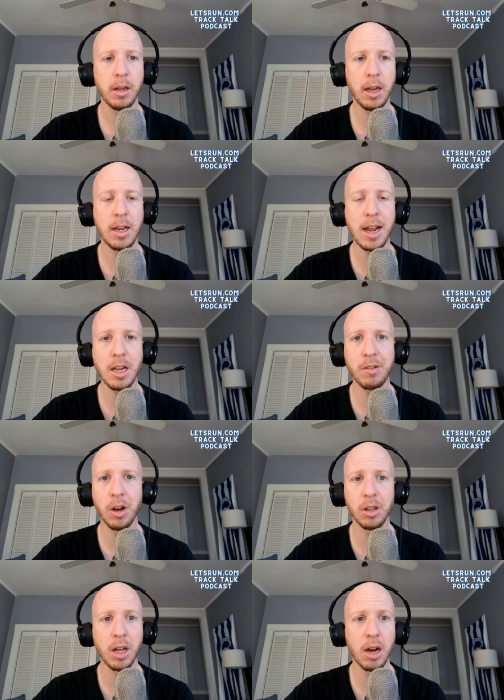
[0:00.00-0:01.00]
And now you've
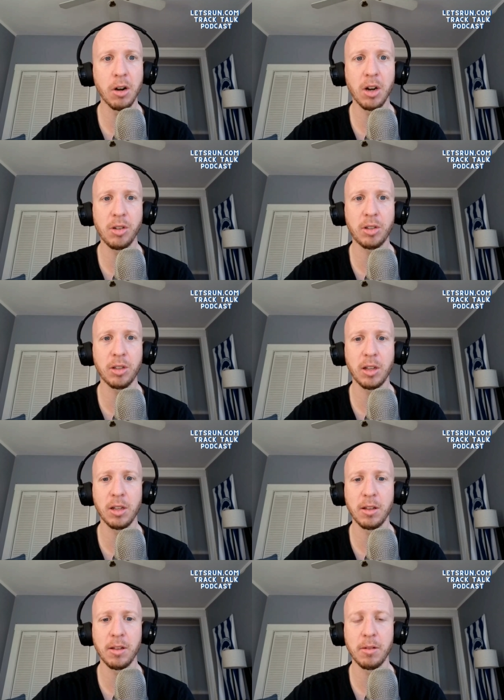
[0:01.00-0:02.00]
got Laros.
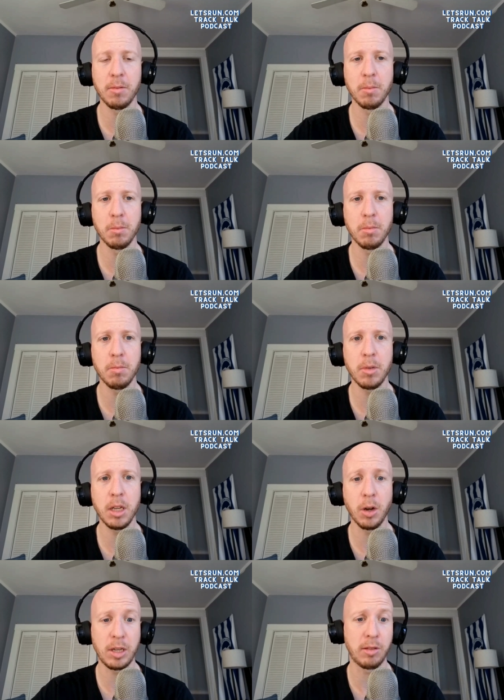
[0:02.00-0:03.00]
You
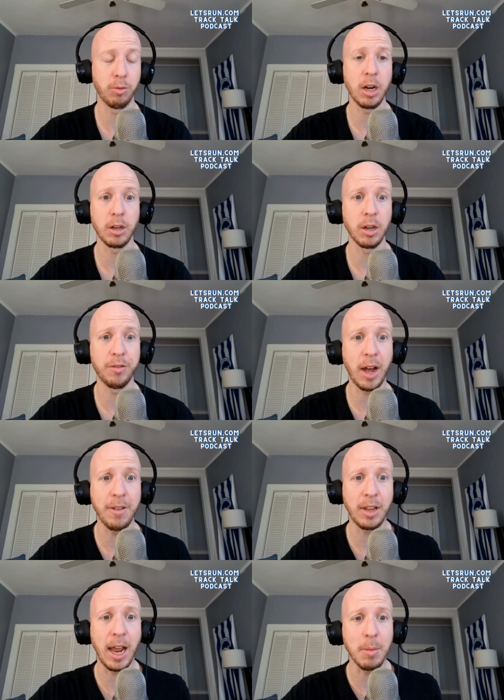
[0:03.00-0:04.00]
know, he's run a good
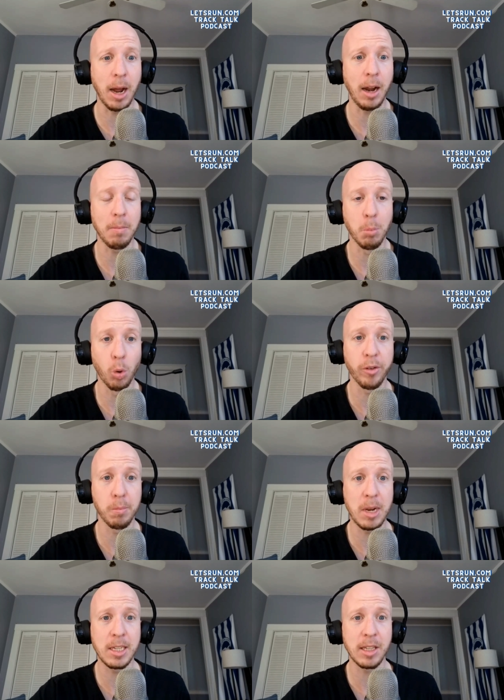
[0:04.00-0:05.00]
5K, but more of a
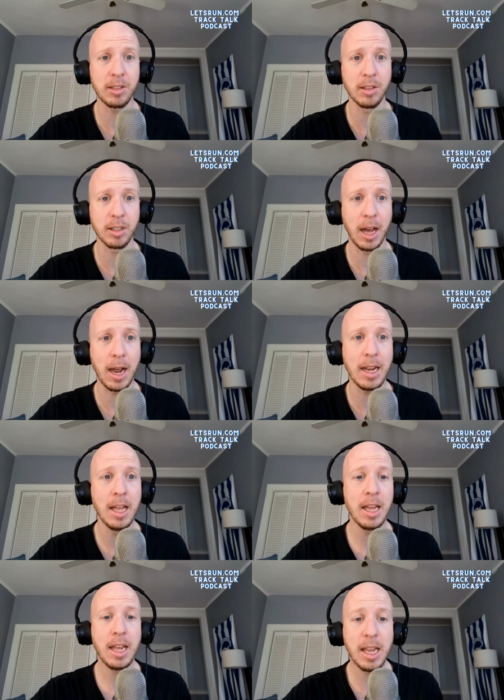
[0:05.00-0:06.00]
mid distance guy.
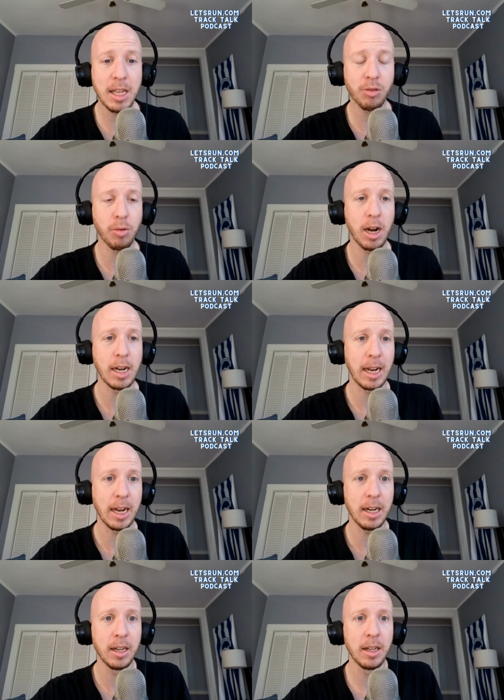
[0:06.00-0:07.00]
He's running
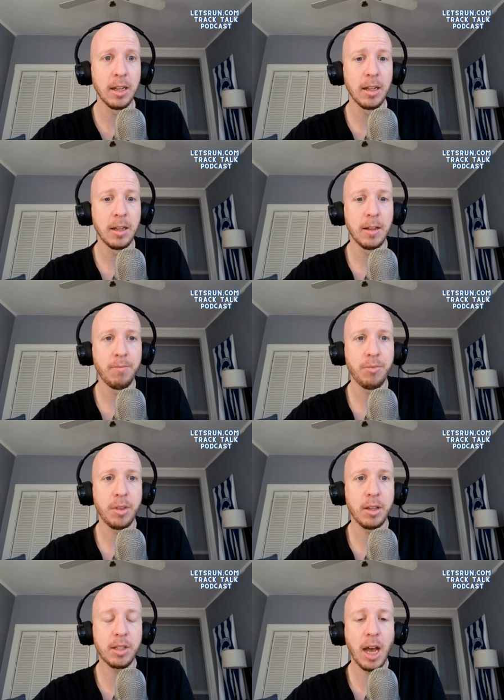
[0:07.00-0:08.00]
it.
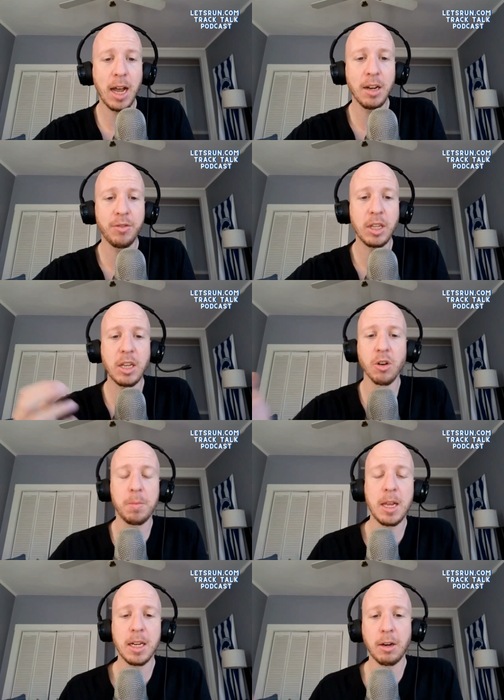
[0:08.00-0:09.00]
It's kind of the
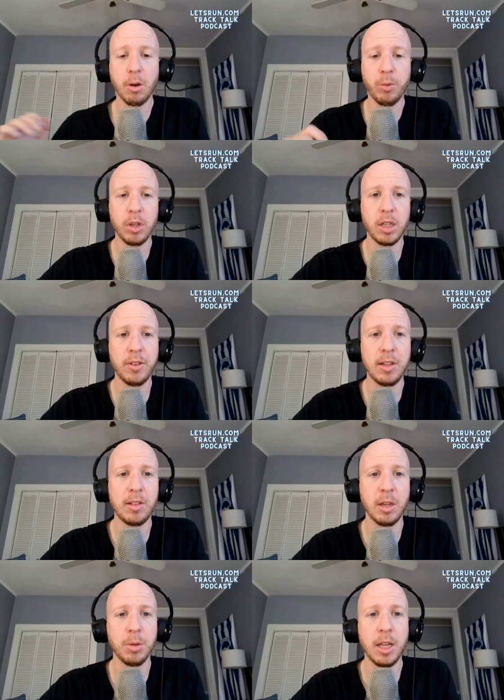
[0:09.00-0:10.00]
European equivalent of
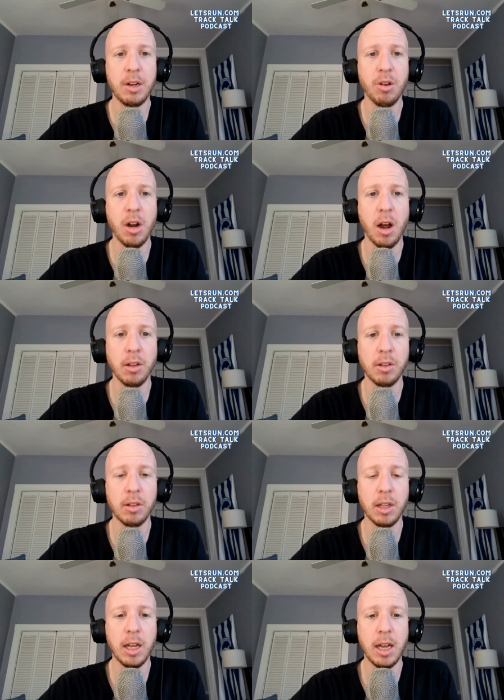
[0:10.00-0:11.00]
NCAA
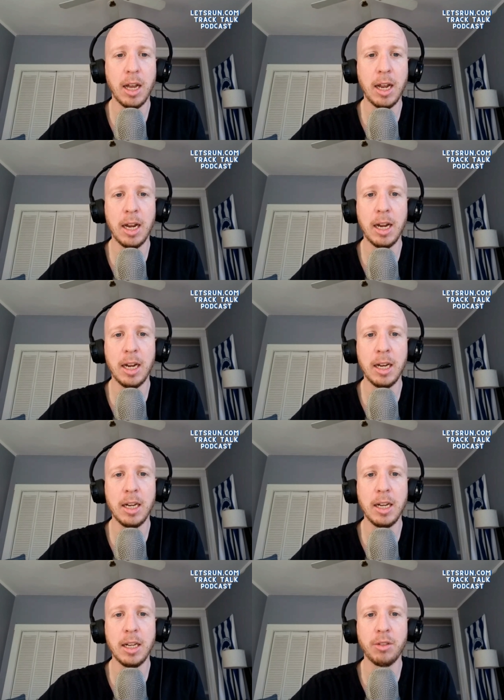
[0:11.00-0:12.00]
cross. And
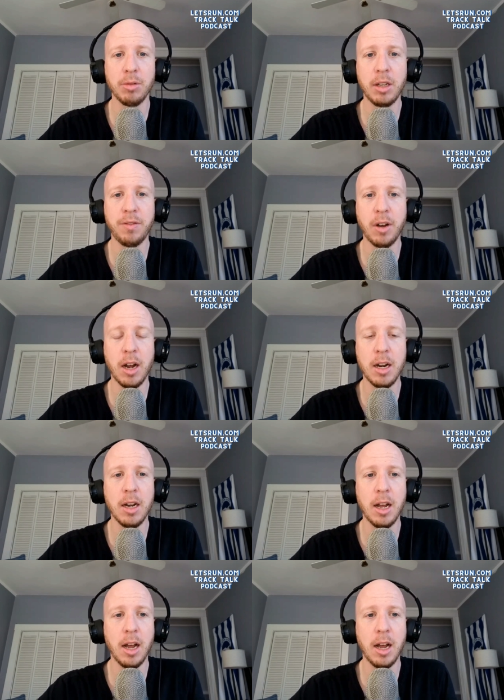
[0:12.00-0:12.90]
it's really fun.